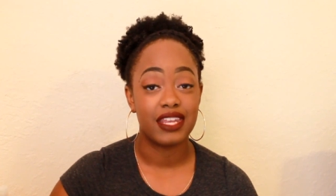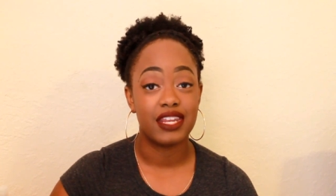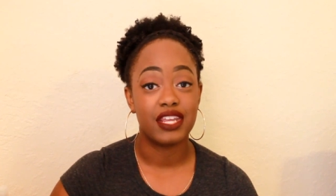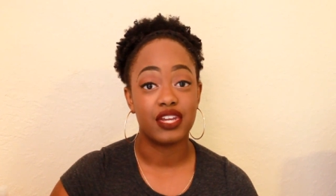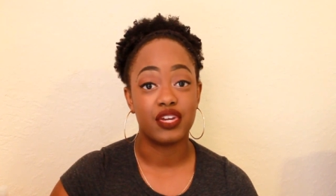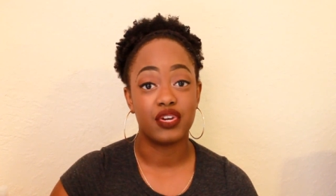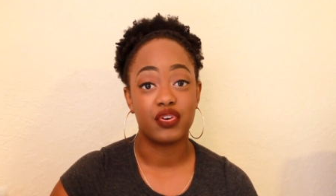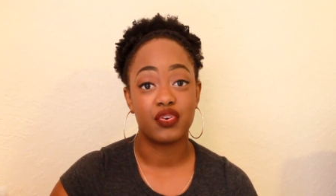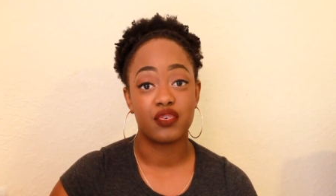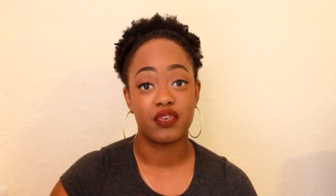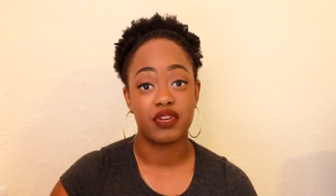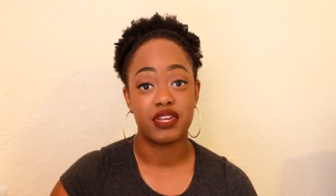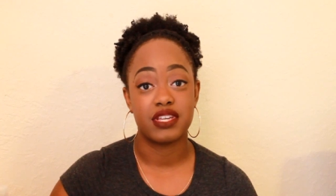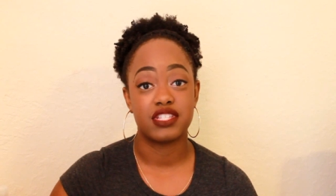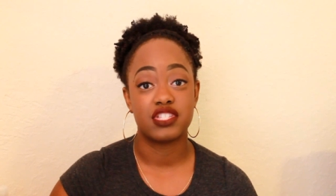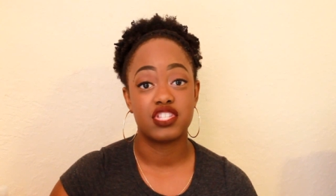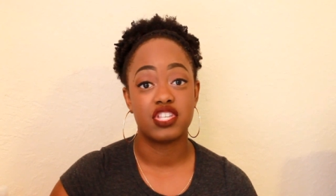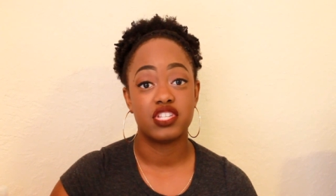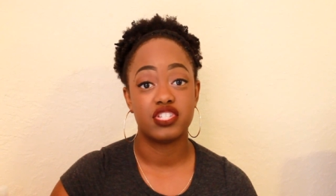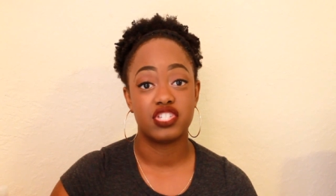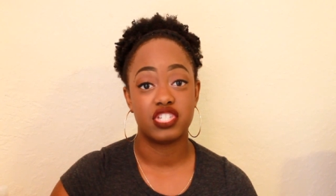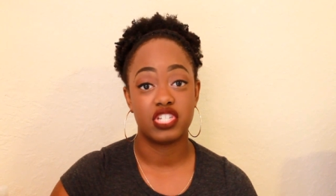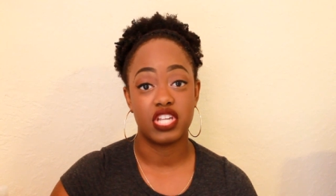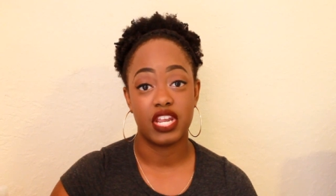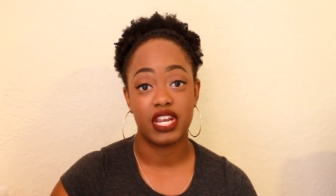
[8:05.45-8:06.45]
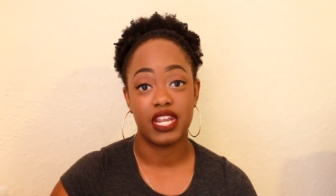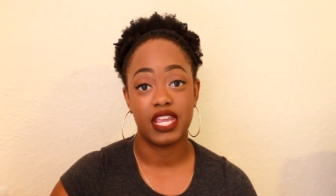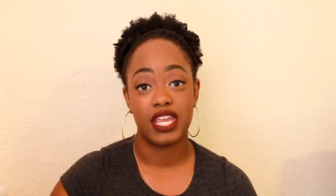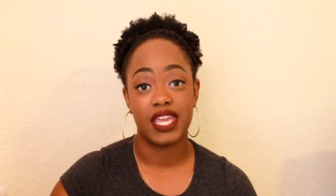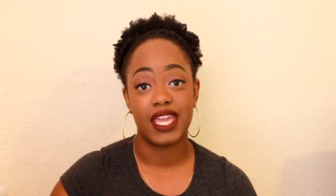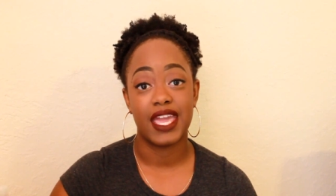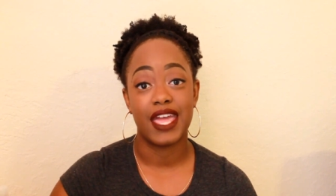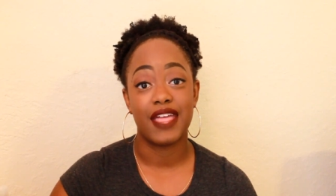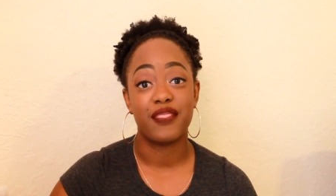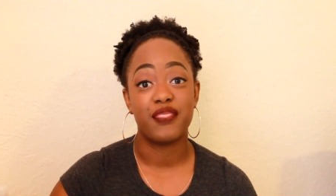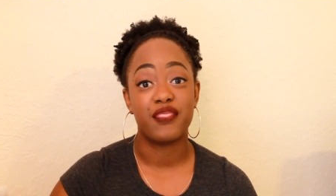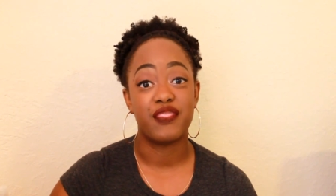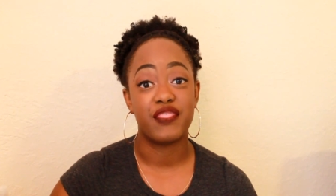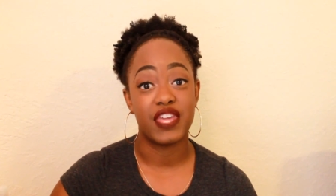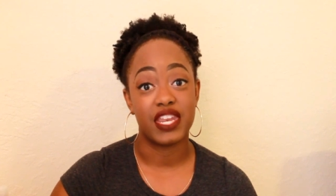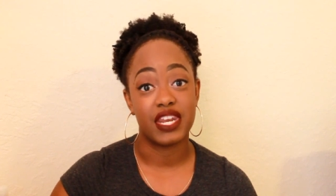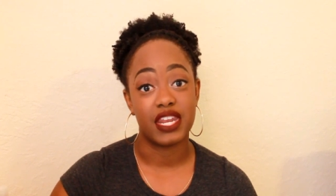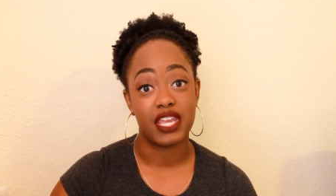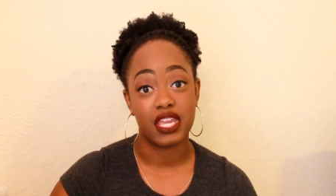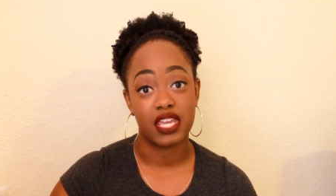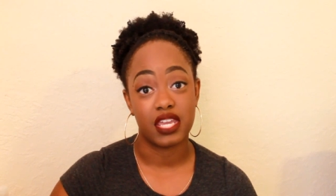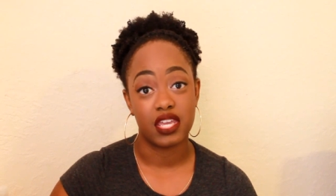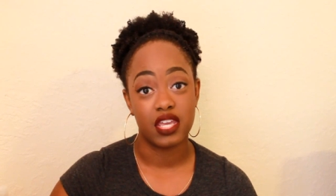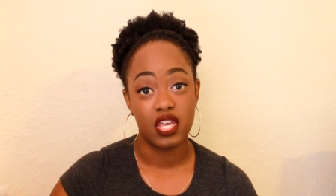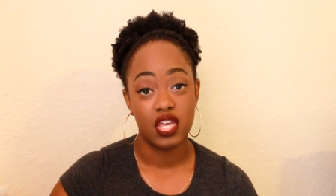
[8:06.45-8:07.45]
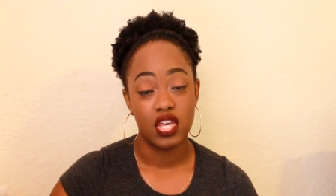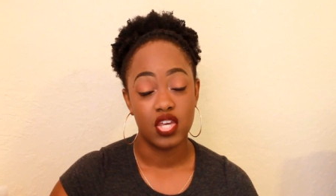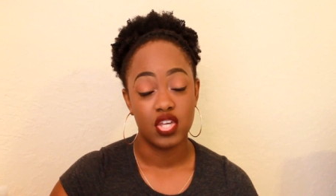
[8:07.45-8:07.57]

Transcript: increase shedding and thinning.